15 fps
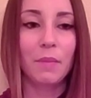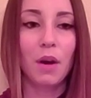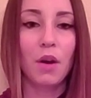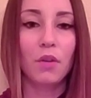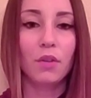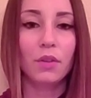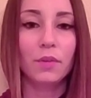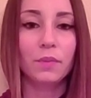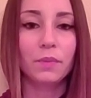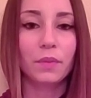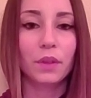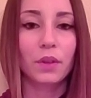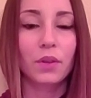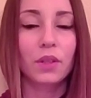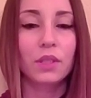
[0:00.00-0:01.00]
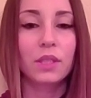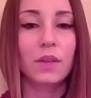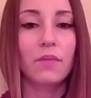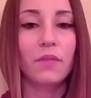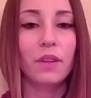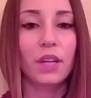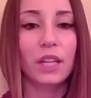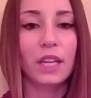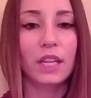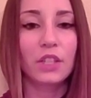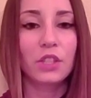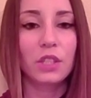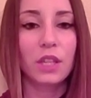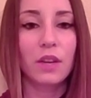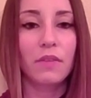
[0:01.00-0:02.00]
model or some
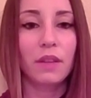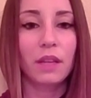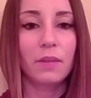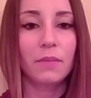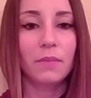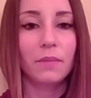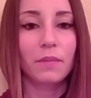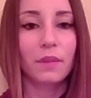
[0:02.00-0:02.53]
variation of it.